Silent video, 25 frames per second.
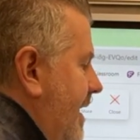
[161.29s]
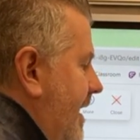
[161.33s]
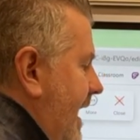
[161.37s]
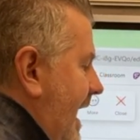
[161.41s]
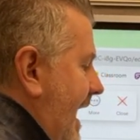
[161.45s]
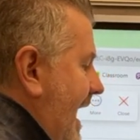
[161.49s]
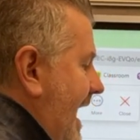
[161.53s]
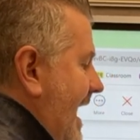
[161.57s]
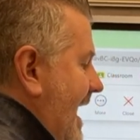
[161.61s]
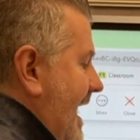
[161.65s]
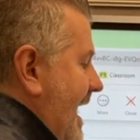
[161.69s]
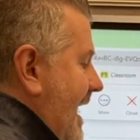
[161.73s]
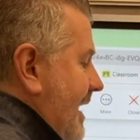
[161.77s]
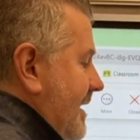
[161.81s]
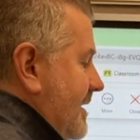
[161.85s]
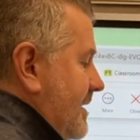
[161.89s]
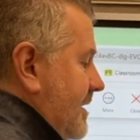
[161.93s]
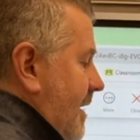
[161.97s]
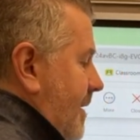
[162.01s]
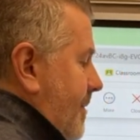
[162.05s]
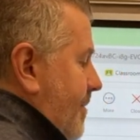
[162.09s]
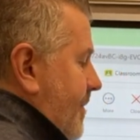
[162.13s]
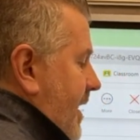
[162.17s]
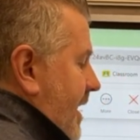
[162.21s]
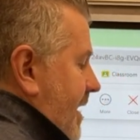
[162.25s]
And
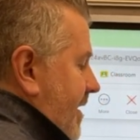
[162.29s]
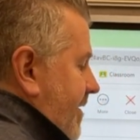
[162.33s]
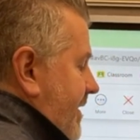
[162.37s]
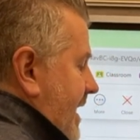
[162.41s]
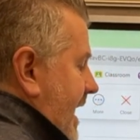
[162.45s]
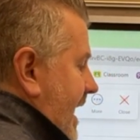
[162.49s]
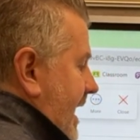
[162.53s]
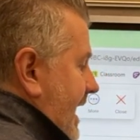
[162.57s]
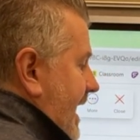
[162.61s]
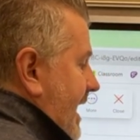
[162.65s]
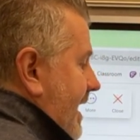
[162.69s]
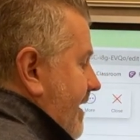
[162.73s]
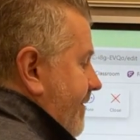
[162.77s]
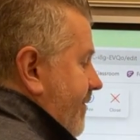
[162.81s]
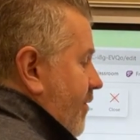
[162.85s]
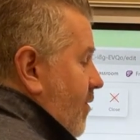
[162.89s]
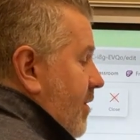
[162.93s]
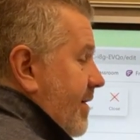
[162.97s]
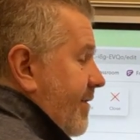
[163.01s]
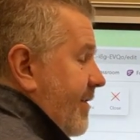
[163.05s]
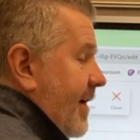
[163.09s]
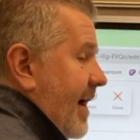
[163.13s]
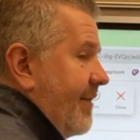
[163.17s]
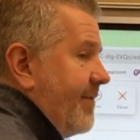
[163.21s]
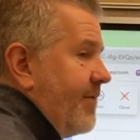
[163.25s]
that in a
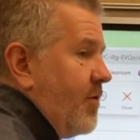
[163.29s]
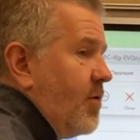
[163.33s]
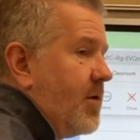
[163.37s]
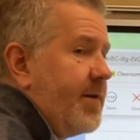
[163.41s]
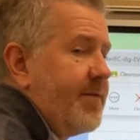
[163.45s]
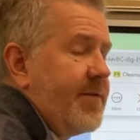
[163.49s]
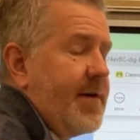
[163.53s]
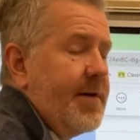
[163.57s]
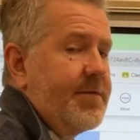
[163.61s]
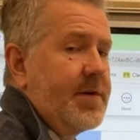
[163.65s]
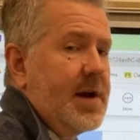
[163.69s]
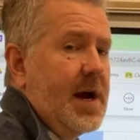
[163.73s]
45, 45,